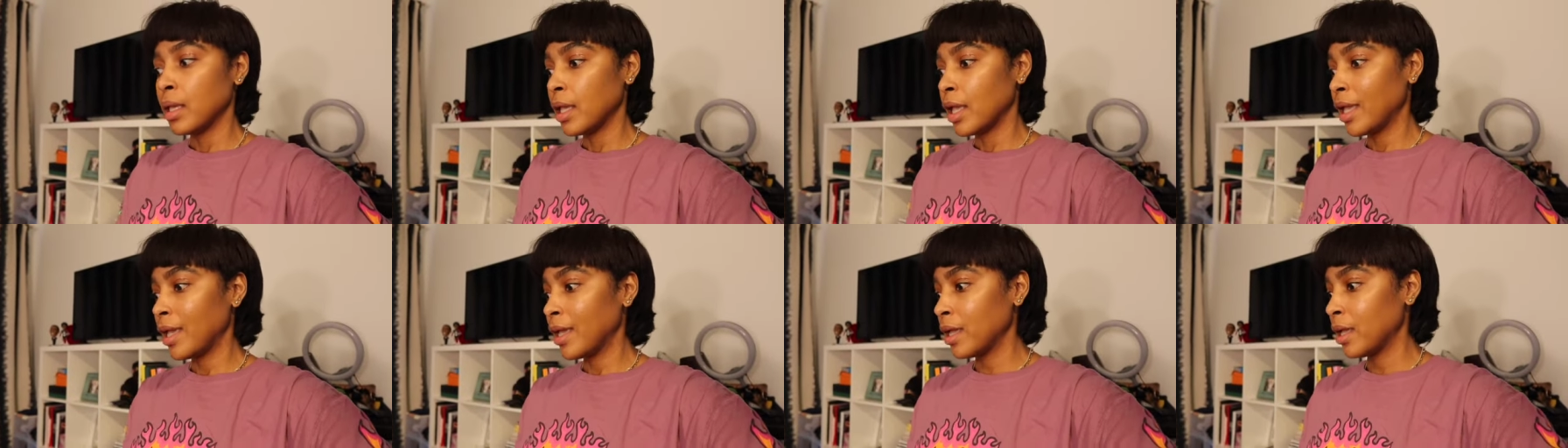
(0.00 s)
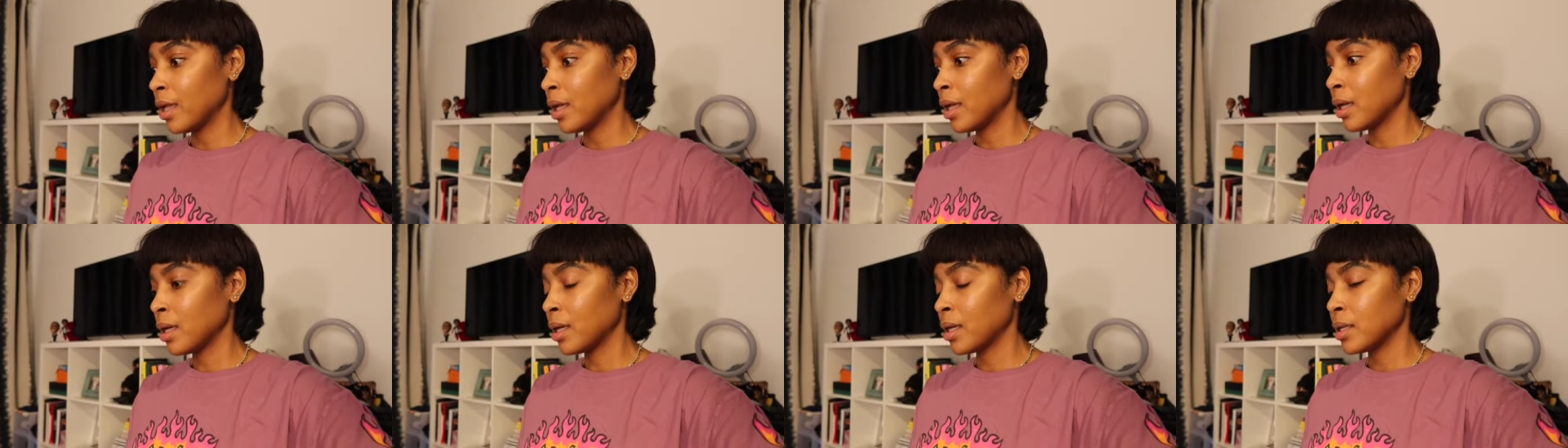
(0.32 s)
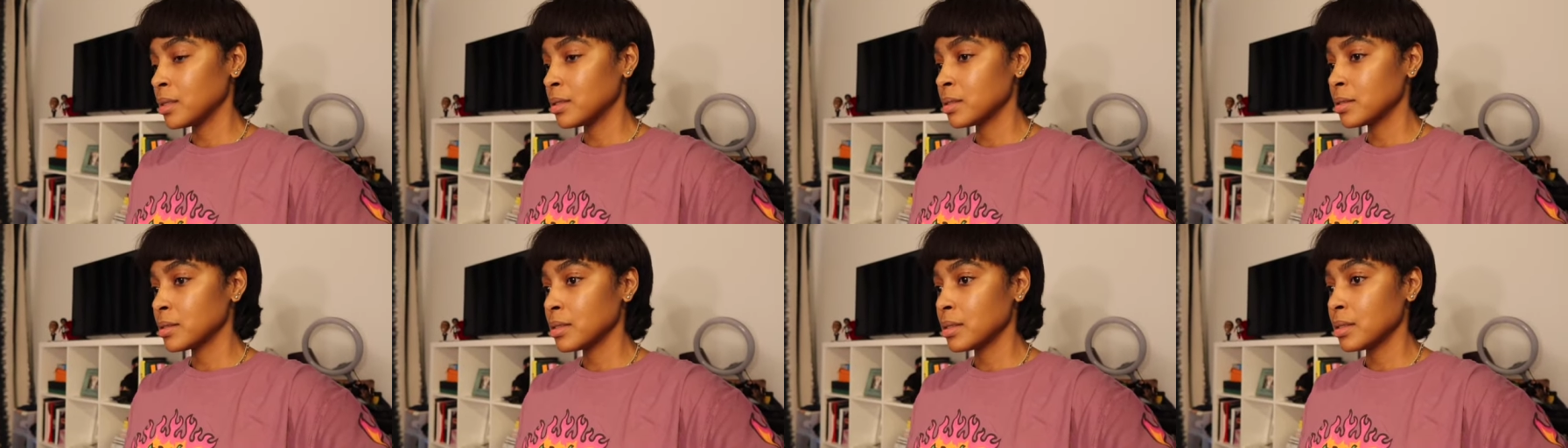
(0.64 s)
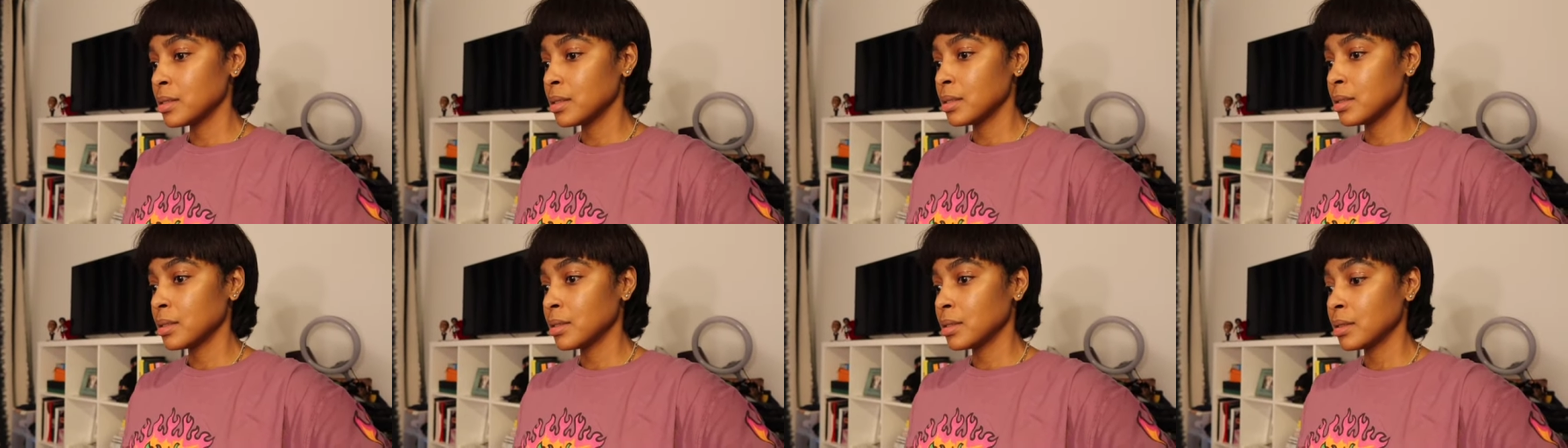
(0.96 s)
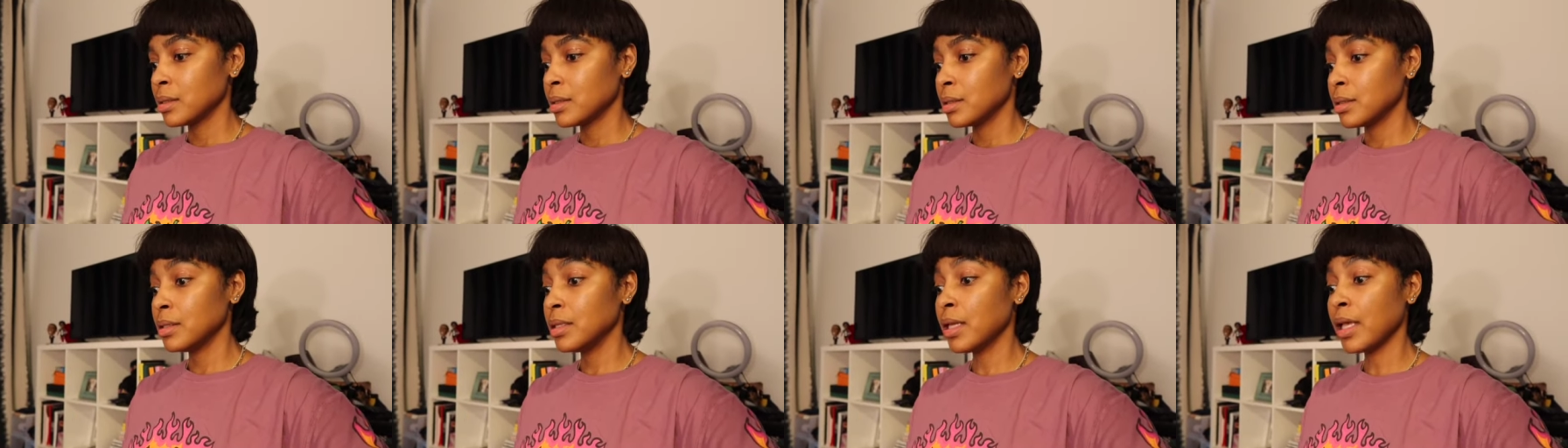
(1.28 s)
And
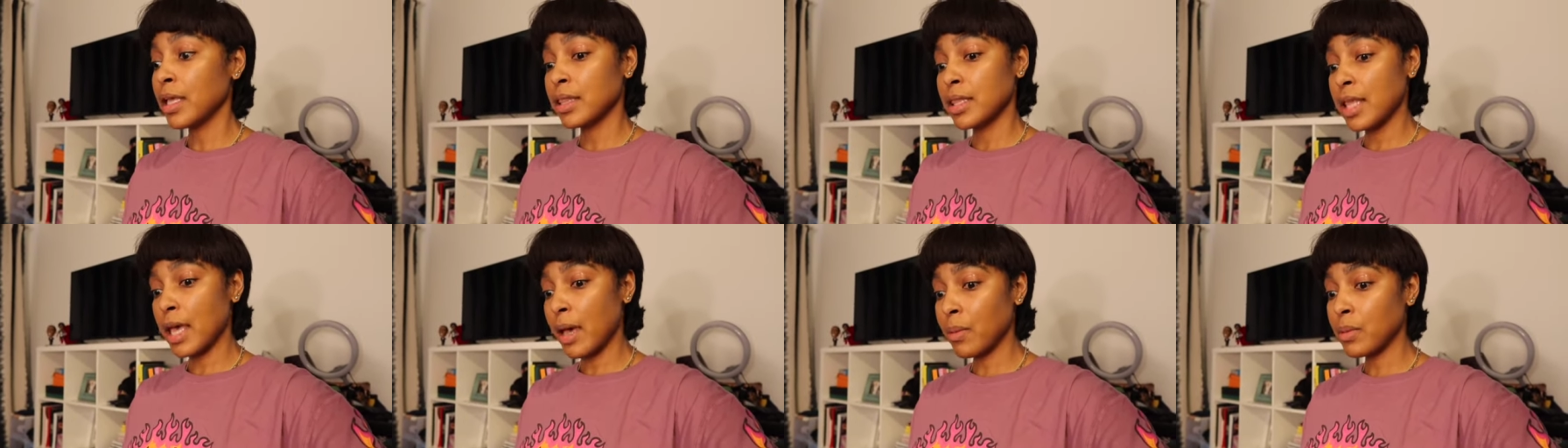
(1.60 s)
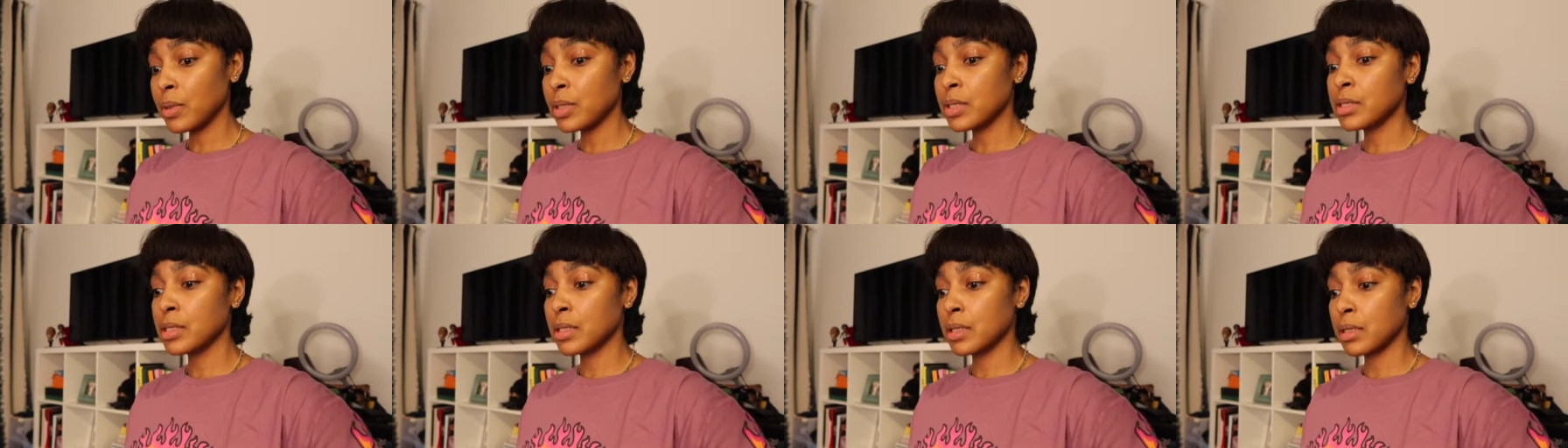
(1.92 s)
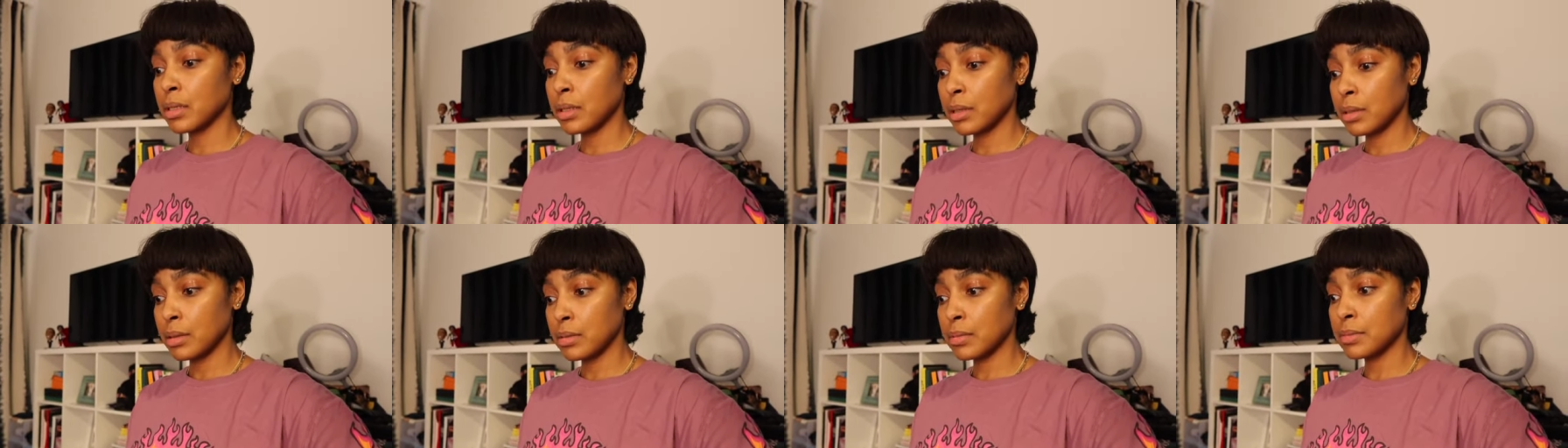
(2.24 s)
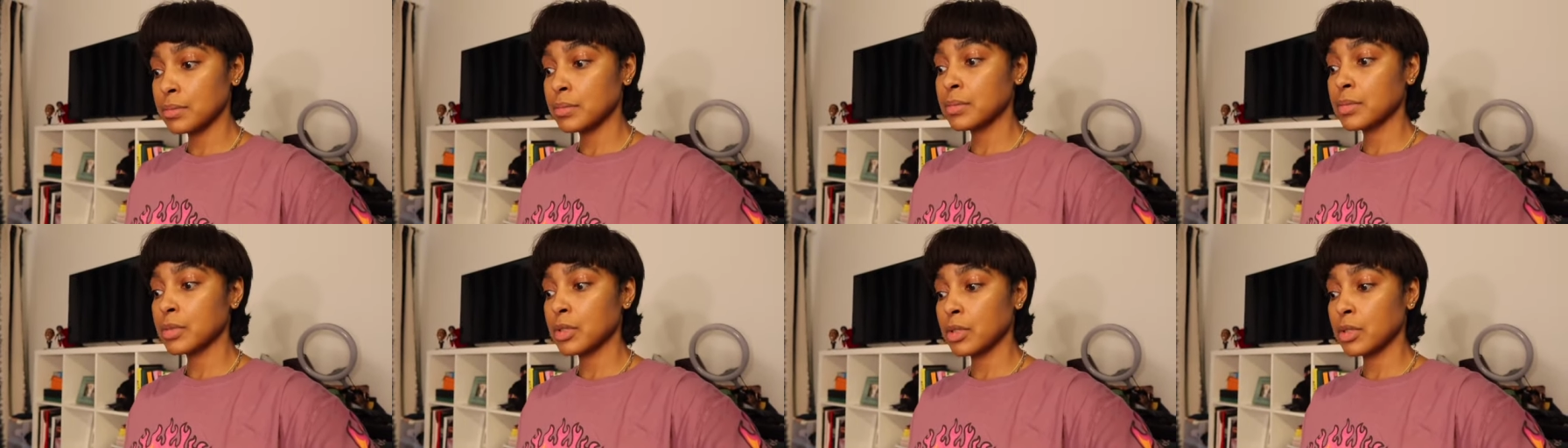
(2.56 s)
yeah, that was a